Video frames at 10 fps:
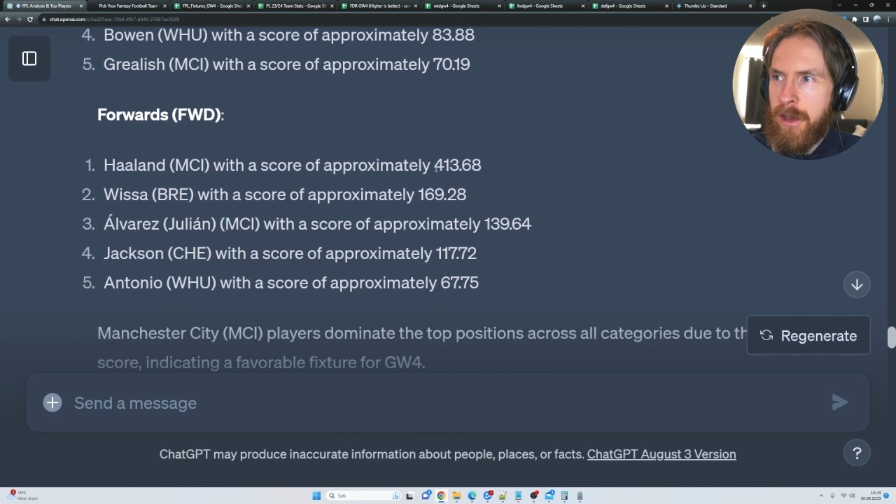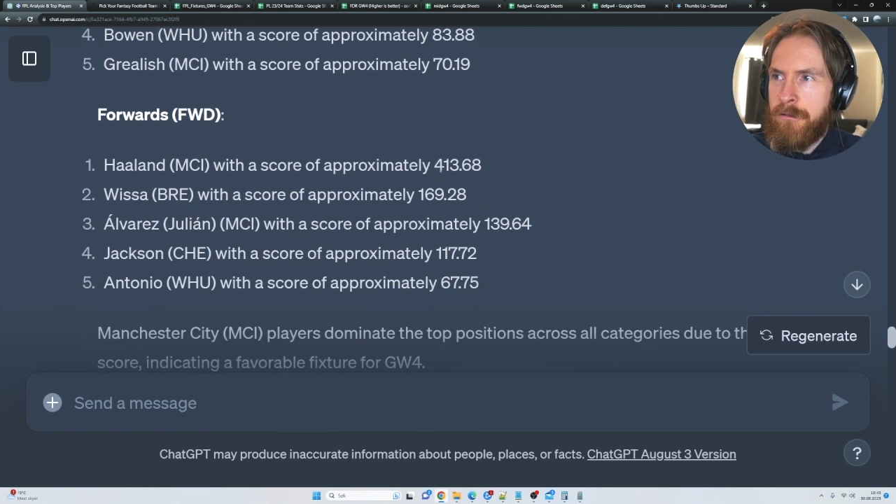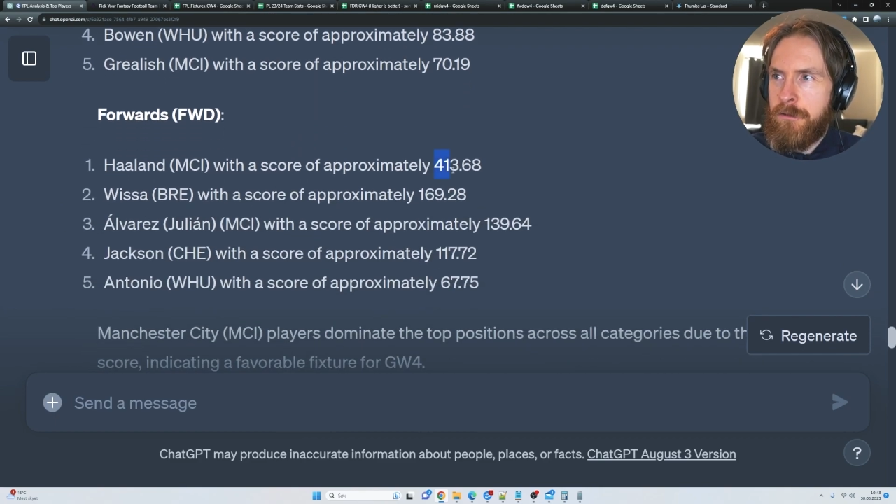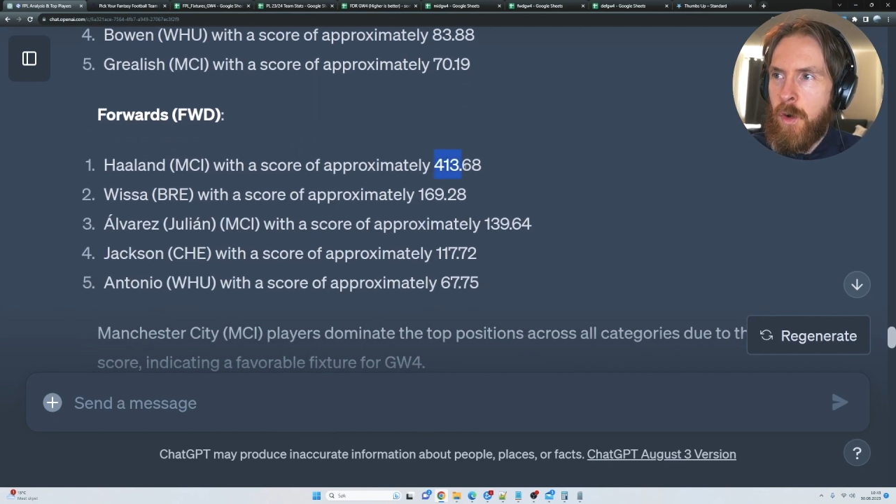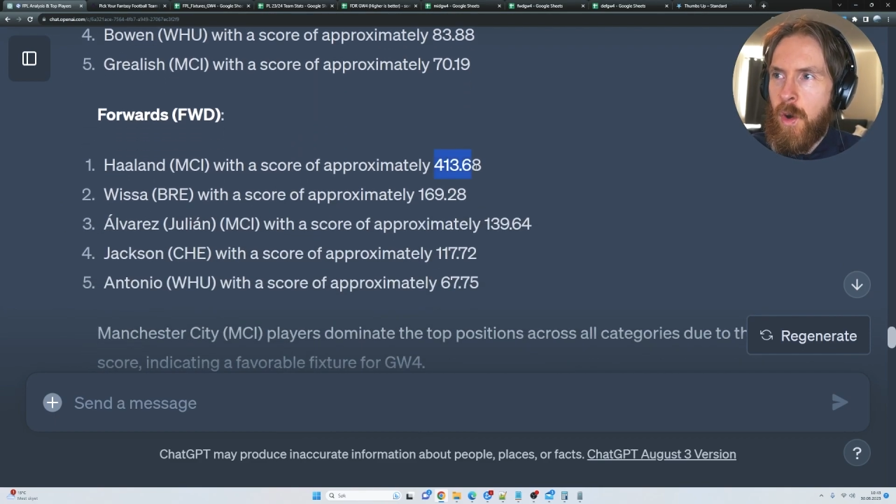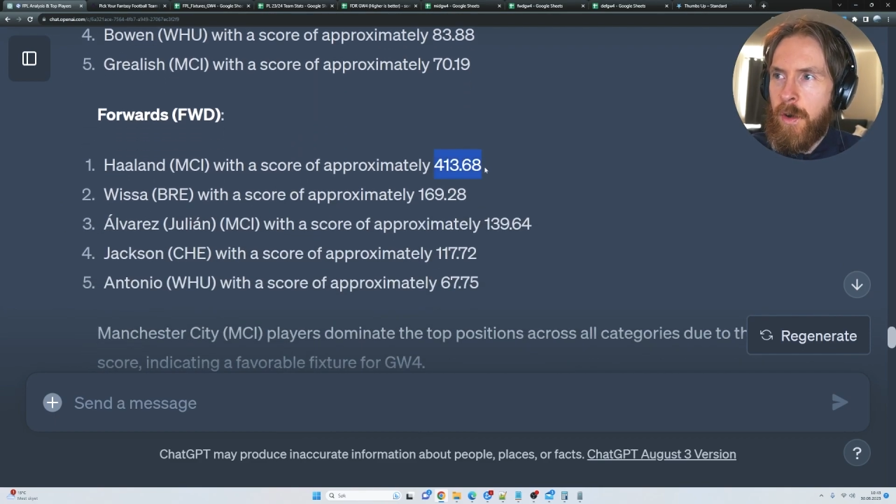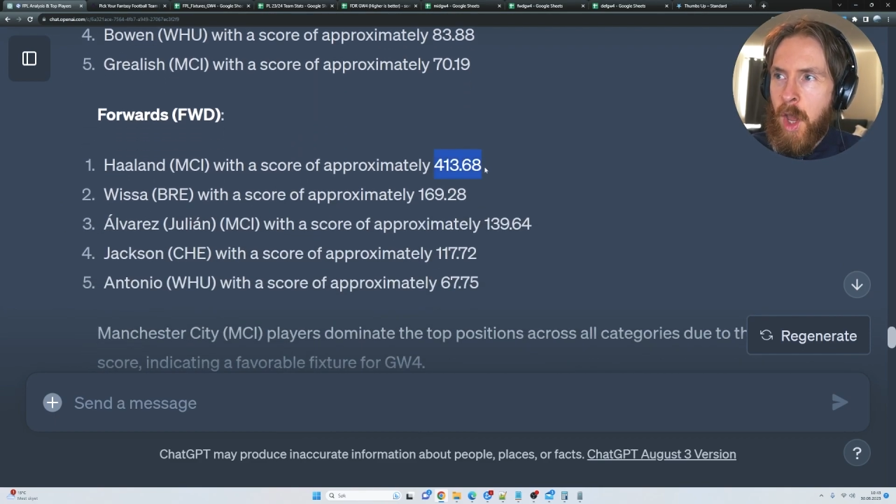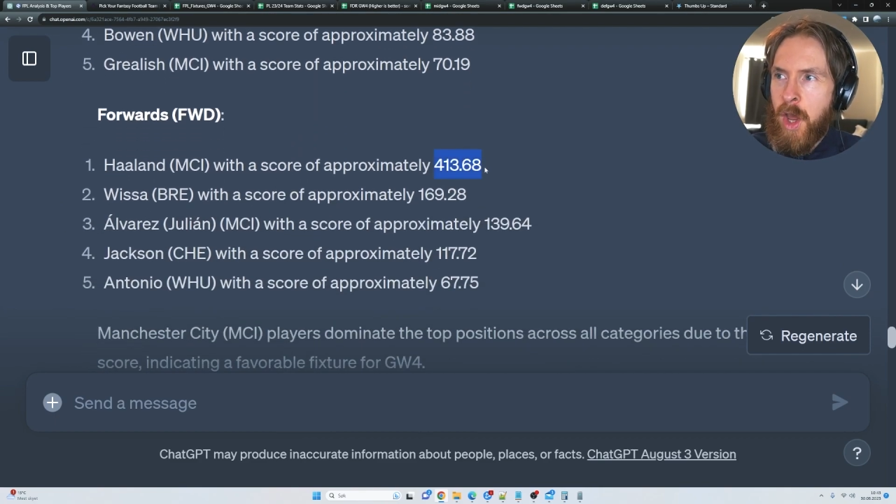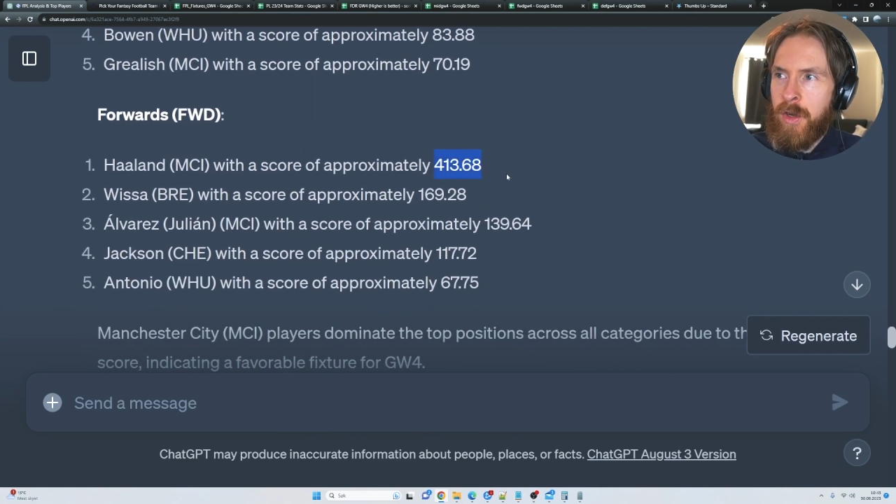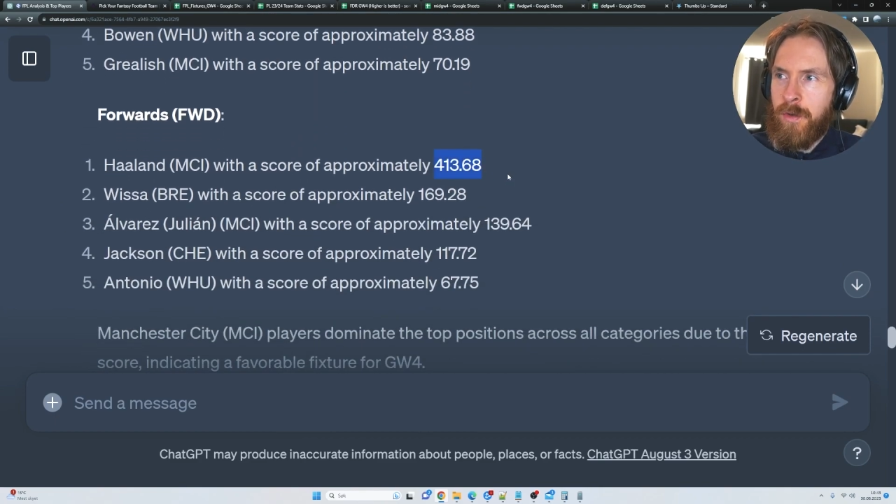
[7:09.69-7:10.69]

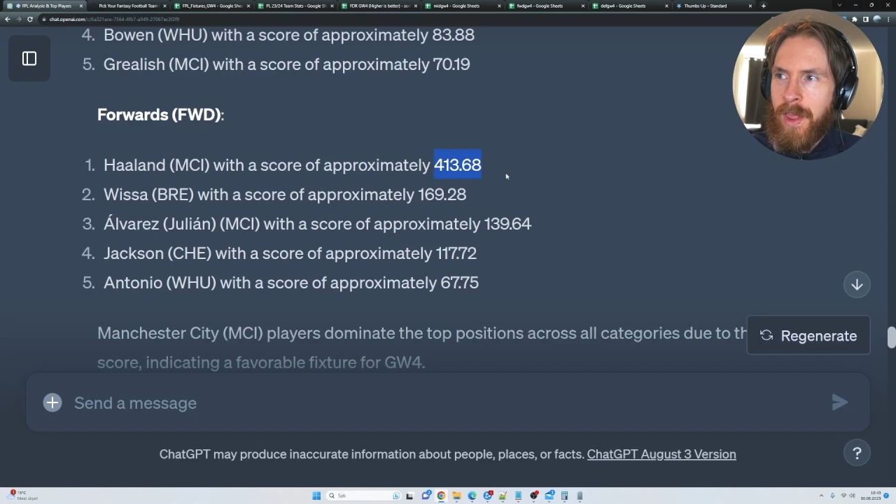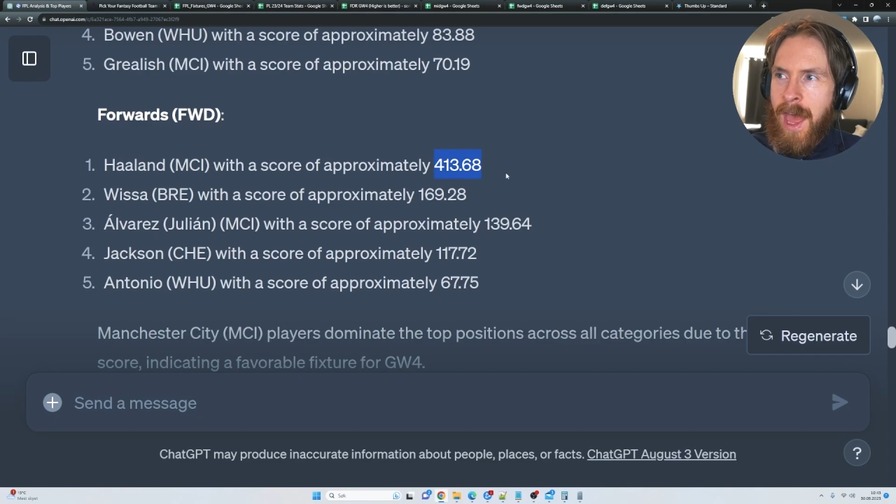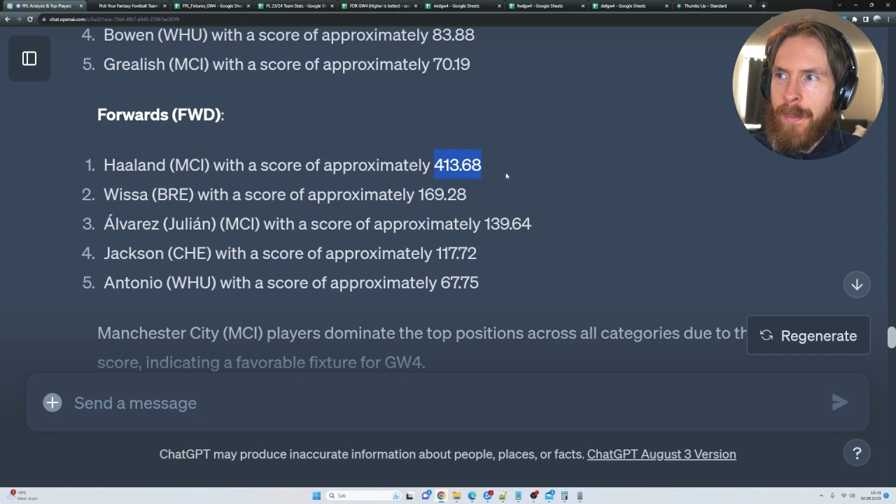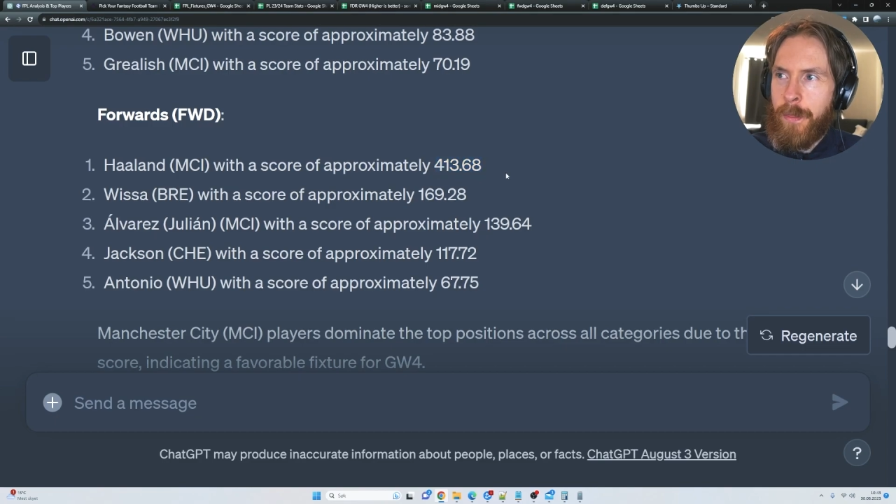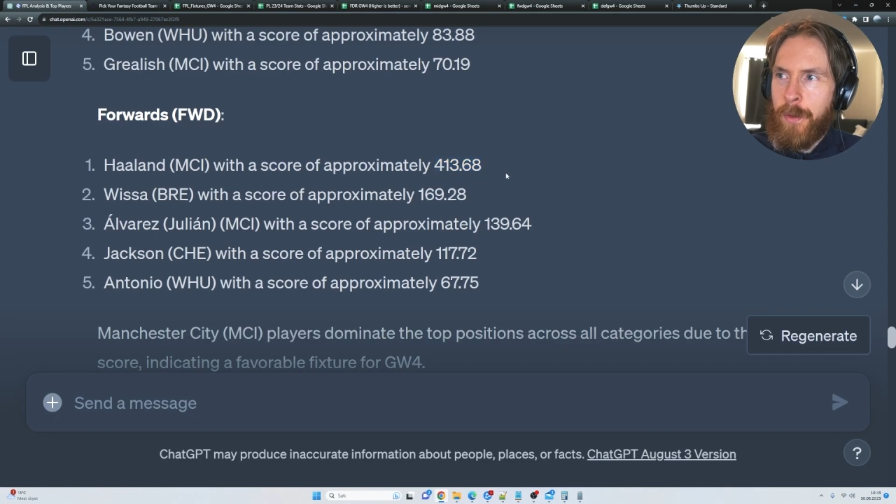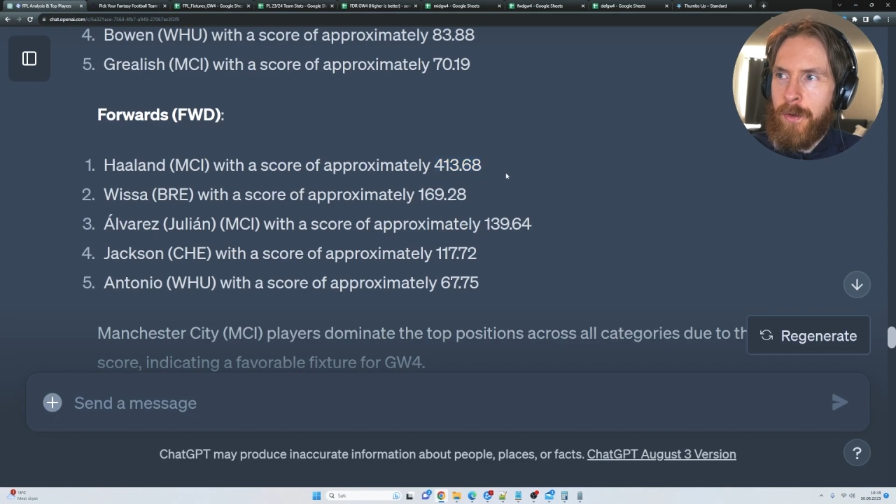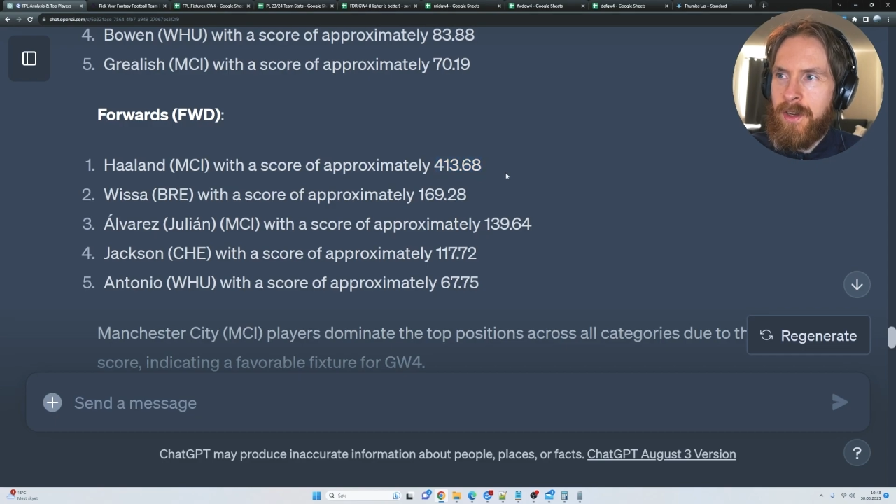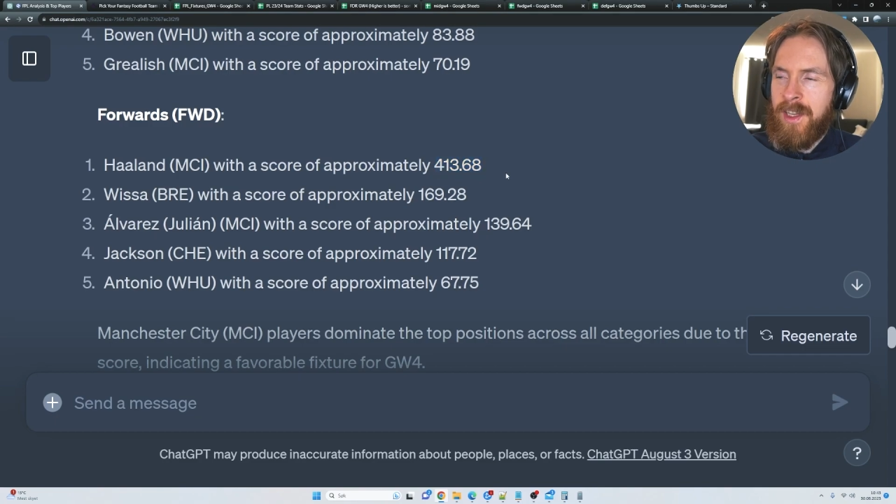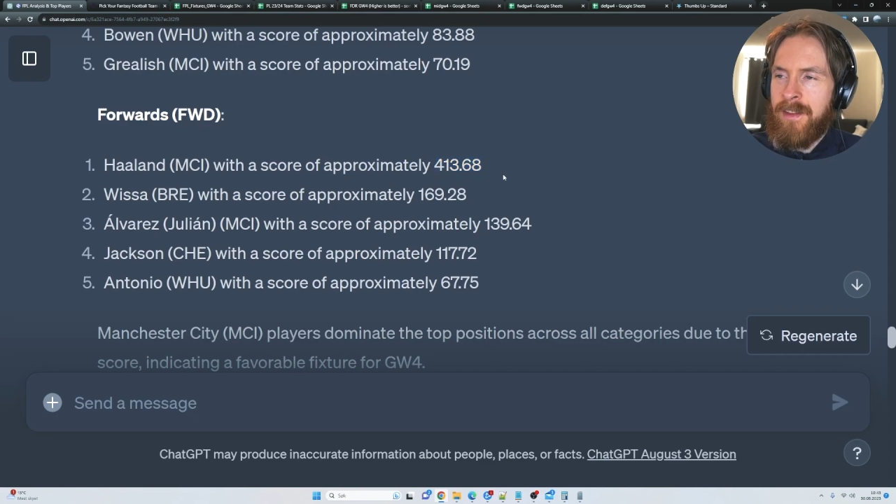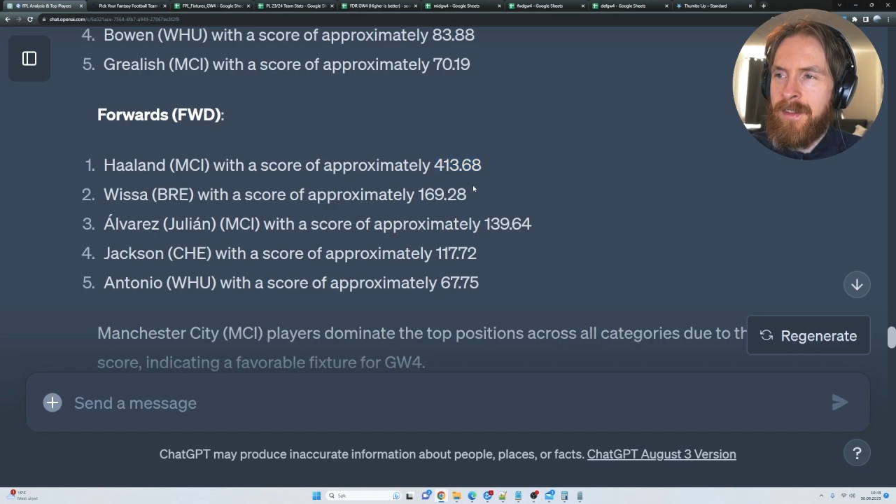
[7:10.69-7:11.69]

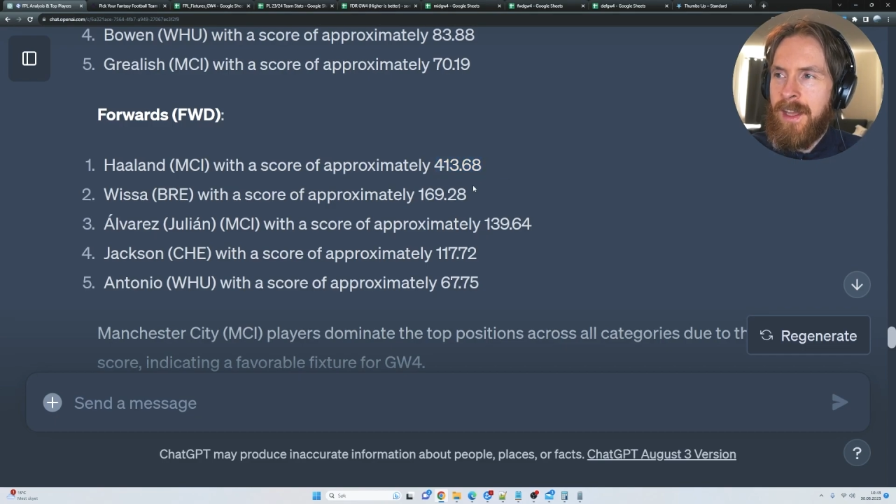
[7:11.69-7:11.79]
413.